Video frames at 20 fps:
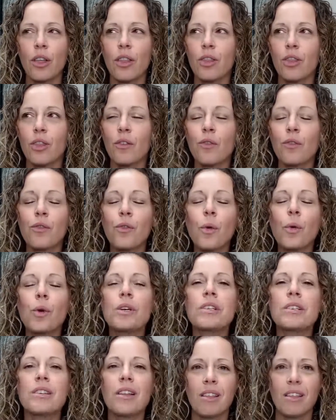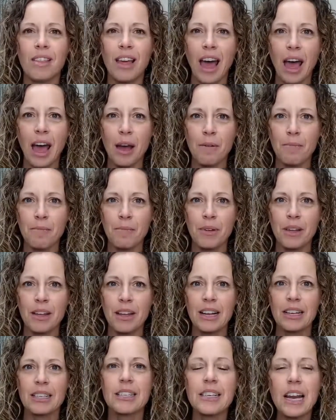the force of them
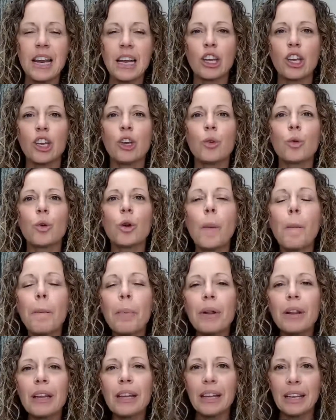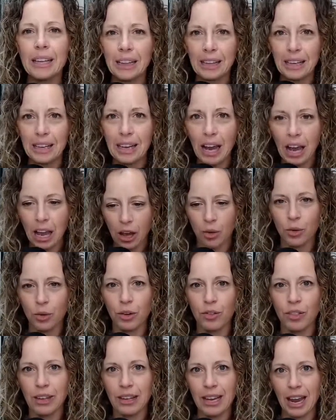is taking you completely out
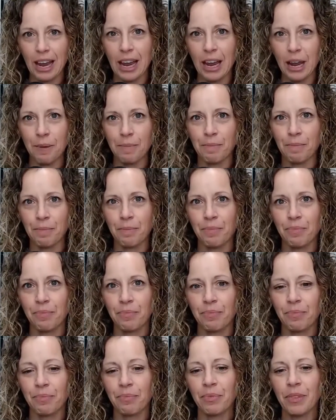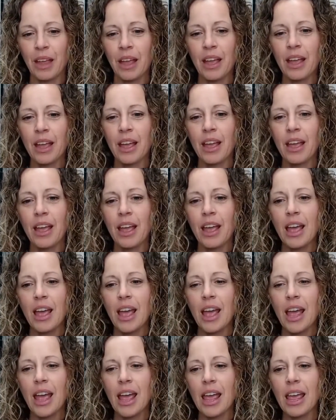of the game.
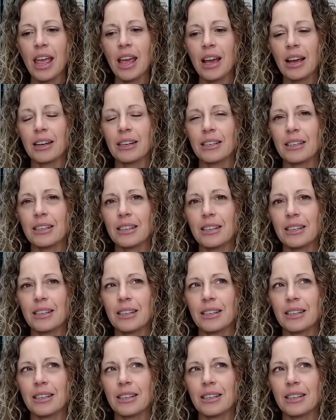And